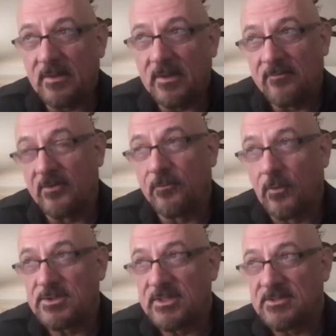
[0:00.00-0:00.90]
I feel
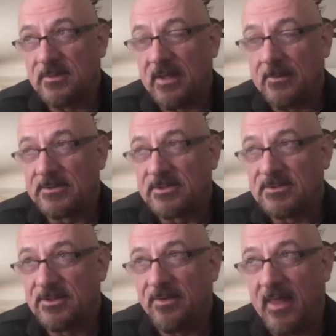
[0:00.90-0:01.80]
fortunate to be able to
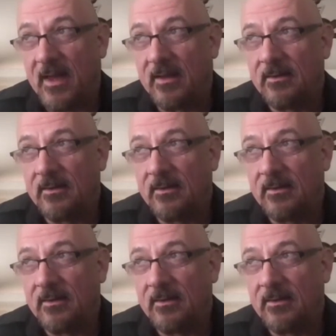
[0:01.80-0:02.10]
do that.